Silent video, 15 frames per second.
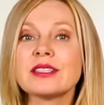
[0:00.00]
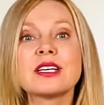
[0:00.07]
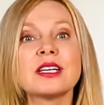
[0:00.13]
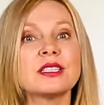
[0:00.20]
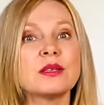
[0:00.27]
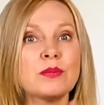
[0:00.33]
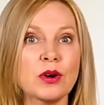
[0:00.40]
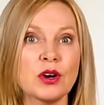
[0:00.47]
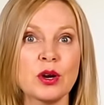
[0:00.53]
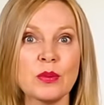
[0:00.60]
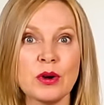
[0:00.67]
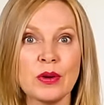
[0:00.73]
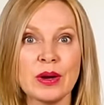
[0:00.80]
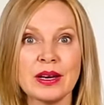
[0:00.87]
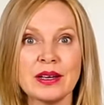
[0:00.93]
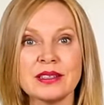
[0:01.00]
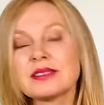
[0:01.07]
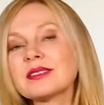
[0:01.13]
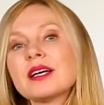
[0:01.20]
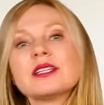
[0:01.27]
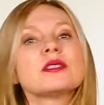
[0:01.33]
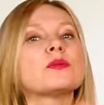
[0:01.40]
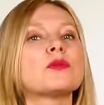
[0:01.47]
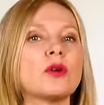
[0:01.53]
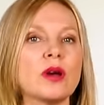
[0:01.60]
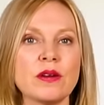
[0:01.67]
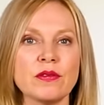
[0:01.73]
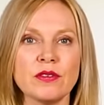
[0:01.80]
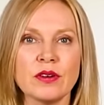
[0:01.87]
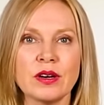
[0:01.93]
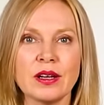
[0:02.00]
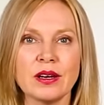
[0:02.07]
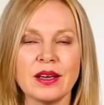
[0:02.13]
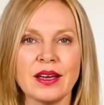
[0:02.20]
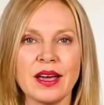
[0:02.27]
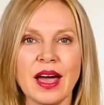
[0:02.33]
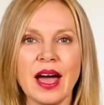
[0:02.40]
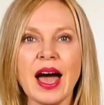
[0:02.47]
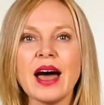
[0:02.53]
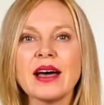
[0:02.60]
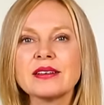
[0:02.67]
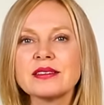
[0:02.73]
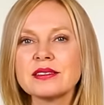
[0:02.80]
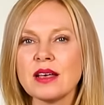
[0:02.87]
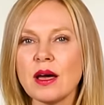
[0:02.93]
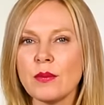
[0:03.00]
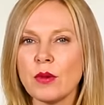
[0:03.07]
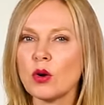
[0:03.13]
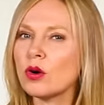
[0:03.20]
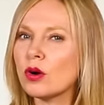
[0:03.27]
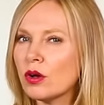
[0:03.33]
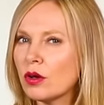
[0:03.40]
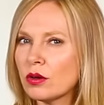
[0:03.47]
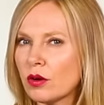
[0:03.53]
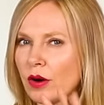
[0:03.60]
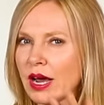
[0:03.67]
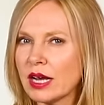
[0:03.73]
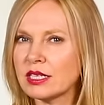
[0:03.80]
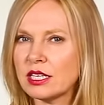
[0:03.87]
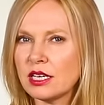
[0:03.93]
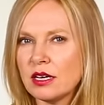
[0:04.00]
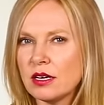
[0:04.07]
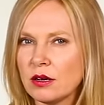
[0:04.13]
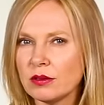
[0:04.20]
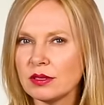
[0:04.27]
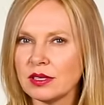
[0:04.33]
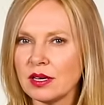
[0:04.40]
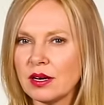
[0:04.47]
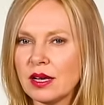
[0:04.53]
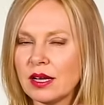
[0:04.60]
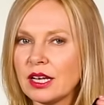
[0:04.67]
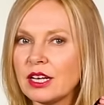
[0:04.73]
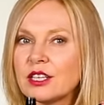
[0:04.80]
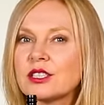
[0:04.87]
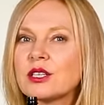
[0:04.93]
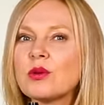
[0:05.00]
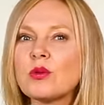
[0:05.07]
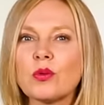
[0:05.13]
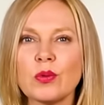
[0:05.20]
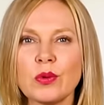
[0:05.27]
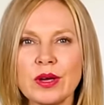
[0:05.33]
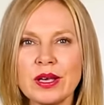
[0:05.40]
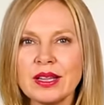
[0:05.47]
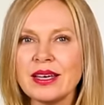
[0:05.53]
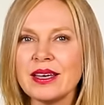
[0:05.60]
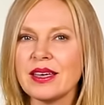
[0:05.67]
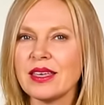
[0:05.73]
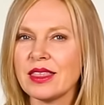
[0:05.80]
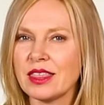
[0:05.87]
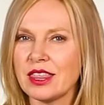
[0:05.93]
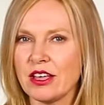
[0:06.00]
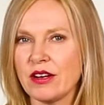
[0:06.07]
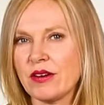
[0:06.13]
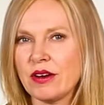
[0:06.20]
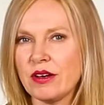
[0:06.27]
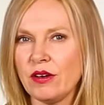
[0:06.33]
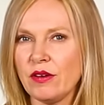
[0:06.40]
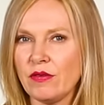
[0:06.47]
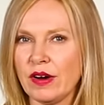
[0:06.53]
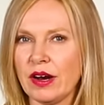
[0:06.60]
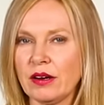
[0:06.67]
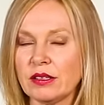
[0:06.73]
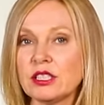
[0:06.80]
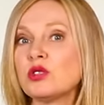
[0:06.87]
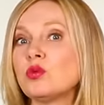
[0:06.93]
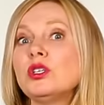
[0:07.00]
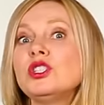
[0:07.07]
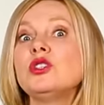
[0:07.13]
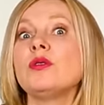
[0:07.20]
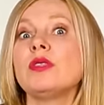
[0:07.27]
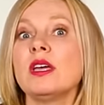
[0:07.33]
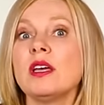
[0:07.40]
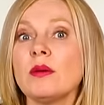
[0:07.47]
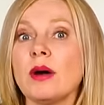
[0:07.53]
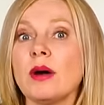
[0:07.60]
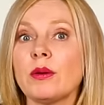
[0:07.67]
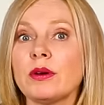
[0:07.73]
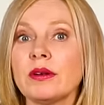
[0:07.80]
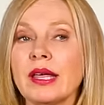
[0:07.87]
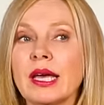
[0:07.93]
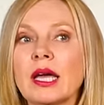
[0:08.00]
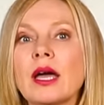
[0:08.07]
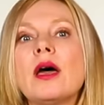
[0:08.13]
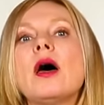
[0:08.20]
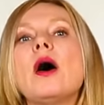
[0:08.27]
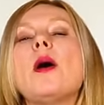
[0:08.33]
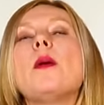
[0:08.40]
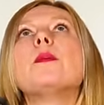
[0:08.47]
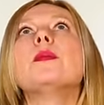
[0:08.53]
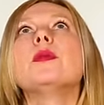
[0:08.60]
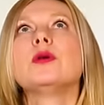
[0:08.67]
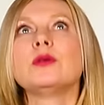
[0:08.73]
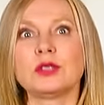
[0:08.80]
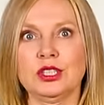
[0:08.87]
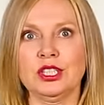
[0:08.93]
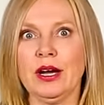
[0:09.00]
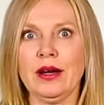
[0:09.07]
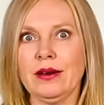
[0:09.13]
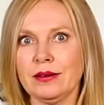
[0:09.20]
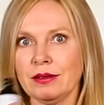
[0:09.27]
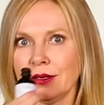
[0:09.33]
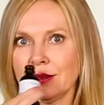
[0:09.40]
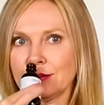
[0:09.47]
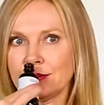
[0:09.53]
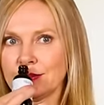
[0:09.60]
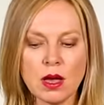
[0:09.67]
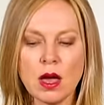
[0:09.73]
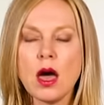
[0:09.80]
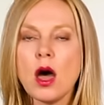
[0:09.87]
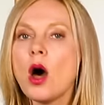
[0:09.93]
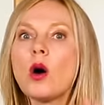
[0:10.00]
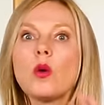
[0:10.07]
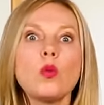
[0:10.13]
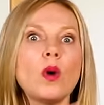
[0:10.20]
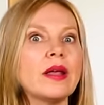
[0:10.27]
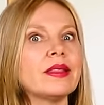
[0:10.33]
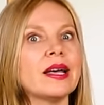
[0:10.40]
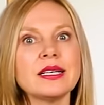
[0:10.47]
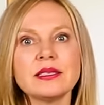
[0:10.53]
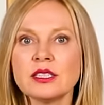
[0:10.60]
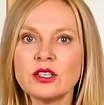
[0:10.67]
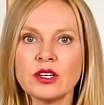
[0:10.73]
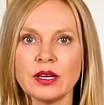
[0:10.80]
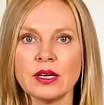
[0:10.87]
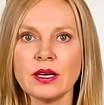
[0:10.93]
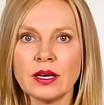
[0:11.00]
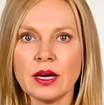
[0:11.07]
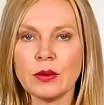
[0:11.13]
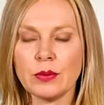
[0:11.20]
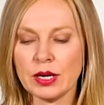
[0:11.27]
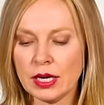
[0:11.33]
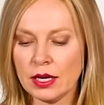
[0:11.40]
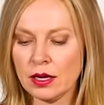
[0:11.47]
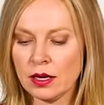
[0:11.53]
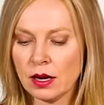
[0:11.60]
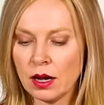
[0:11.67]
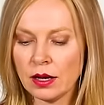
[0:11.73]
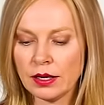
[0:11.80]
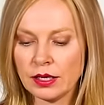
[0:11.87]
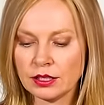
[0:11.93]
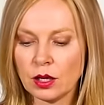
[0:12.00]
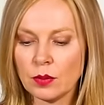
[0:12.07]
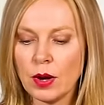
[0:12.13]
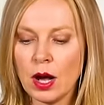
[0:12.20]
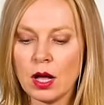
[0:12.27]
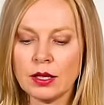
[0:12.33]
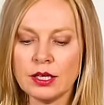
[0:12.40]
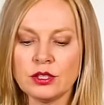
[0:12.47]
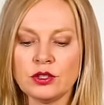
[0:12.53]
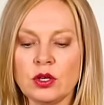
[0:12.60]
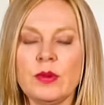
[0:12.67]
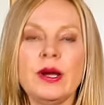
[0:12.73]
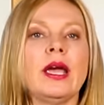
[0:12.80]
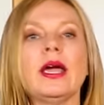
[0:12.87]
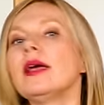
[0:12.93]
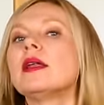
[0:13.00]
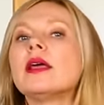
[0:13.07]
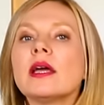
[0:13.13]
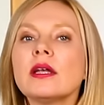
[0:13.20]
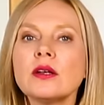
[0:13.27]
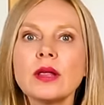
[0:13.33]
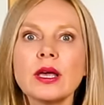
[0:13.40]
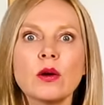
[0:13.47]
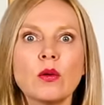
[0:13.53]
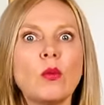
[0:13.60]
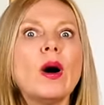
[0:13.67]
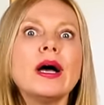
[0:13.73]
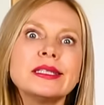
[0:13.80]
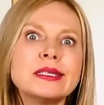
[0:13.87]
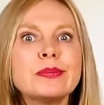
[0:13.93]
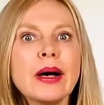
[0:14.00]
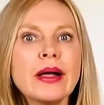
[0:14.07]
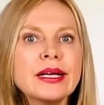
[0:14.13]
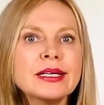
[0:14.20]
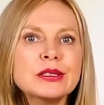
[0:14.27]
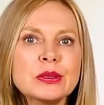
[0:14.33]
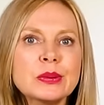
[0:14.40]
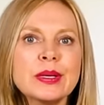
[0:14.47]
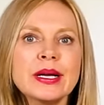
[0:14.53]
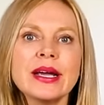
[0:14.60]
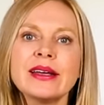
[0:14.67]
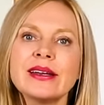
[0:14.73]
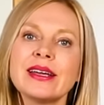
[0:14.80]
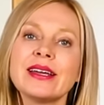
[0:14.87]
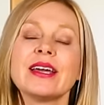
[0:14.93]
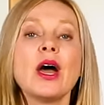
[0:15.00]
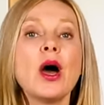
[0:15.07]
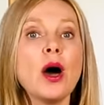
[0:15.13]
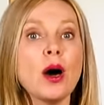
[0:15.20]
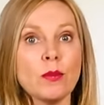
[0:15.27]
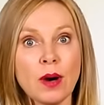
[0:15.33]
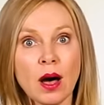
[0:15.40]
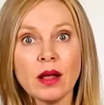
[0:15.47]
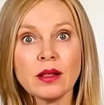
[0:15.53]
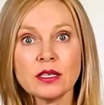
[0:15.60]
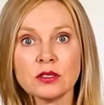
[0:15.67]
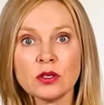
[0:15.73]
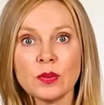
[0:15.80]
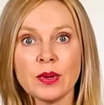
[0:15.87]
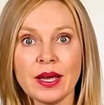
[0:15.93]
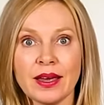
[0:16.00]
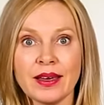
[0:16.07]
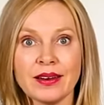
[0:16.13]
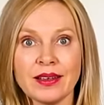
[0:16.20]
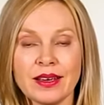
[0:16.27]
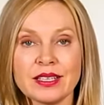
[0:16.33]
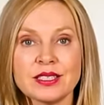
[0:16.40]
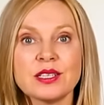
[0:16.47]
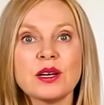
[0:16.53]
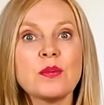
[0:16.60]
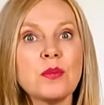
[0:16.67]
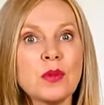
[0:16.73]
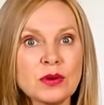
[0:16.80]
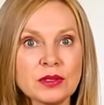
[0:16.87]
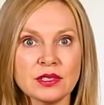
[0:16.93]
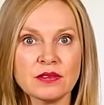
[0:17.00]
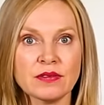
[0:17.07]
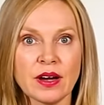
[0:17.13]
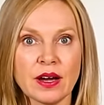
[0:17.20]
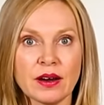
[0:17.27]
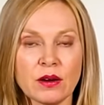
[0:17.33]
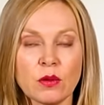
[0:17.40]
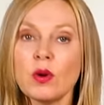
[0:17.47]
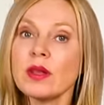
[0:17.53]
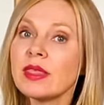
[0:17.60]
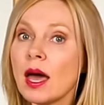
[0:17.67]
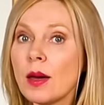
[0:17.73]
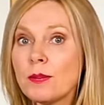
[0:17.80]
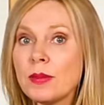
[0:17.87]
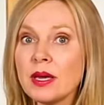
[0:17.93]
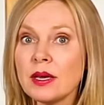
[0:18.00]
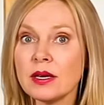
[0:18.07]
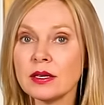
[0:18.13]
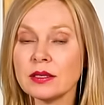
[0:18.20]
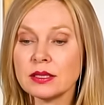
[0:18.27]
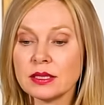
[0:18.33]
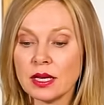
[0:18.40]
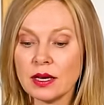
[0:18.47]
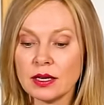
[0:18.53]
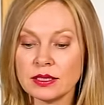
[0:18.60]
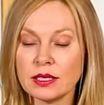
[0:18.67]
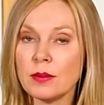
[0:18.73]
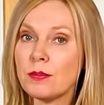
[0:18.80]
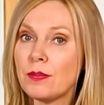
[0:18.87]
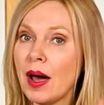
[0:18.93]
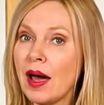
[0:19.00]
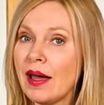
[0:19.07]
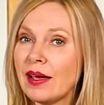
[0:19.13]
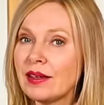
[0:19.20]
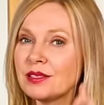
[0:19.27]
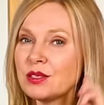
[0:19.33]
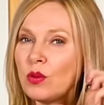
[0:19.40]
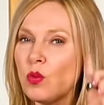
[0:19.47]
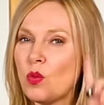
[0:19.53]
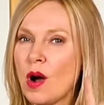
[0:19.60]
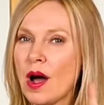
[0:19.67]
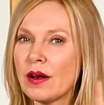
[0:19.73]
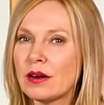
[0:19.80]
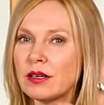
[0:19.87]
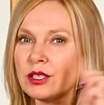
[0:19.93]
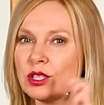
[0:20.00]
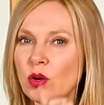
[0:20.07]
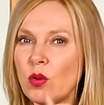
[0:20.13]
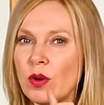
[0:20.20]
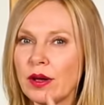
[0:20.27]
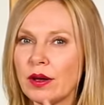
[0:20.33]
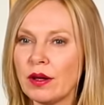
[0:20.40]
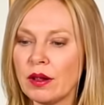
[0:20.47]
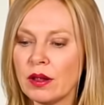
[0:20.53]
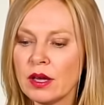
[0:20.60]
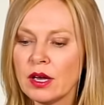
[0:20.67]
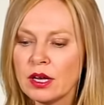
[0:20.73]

It's got some bergamot in it, it's got some grapefruit in it, it has some Earl Grey tea notes in it. It is a really ethereal fragrance. It's what you think when you're like, Moonchild. One last ingredient I want to hit on is our polysorbate 80. And you're like, what's polysorbate 80? Polysorbate 80 is an emulsifier. What that means is it binds water to oil.